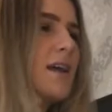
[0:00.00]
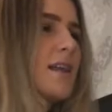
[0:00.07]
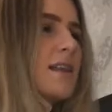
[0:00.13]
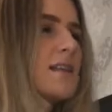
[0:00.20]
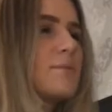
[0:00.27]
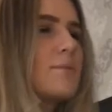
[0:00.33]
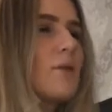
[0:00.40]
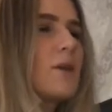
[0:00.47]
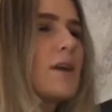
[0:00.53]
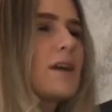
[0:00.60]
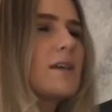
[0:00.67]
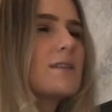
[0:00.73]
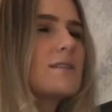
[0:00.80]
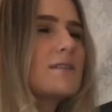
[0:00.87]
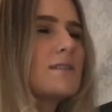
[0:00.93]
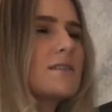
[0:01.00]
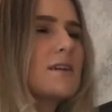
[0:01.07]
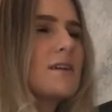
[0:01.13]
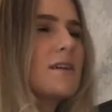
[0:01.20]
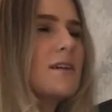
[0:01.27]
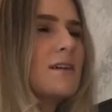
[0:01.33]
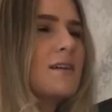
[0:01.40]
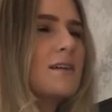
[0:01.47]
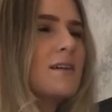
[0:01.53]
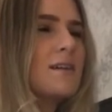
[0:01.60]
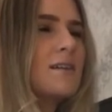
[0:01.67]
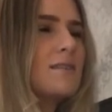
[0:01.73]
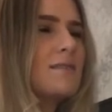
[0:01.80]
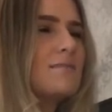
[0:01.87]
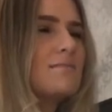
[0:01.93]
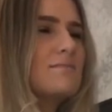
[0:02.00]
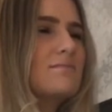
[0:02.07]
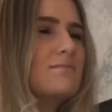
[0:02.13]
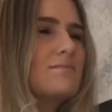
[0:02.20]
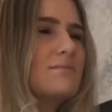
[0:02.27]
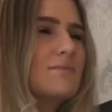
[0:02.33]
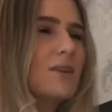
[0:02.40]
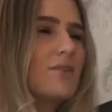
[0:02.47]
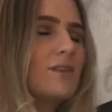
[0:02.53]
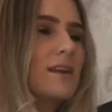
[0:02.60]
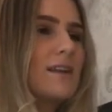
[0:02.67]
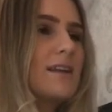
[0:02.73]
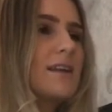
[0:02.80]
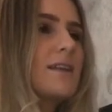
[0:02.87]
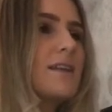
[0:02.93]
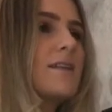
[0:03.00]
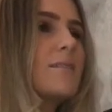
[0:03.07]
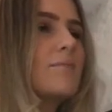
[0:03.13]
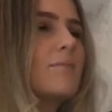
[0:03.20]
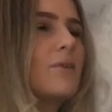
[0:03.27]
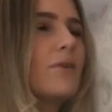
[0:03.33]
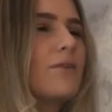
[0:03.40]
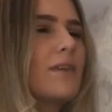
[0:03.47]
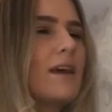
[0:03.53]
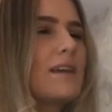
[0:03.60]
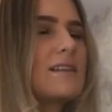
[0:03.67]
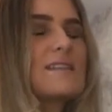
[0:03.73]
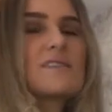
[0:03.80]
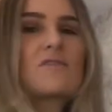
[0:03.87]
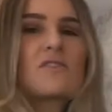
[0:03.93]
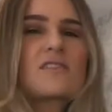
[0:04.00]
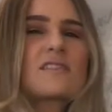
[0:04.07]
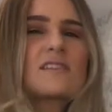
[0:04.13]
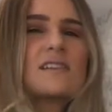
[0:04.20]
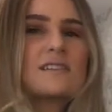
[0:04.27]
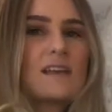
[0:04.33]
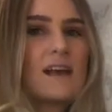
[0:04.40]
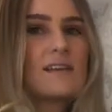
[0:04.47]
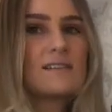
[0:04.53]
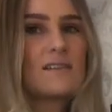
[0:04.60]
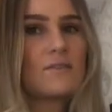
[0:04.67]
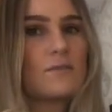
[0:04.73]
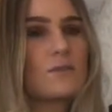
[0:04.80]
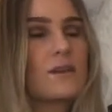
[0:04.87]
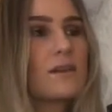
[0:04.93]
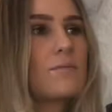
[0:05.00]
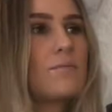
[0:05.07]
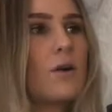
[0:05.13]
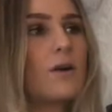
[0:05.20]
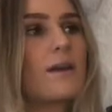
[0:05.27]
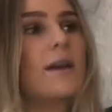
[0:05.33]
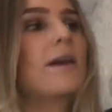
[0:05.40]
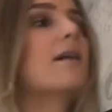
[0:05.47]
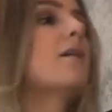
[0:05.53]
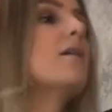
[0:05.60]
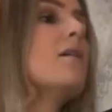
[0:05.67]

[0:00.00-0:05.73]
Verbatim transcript: These pockets? Mm, not really, but like this got slits there as if it was like a pocket.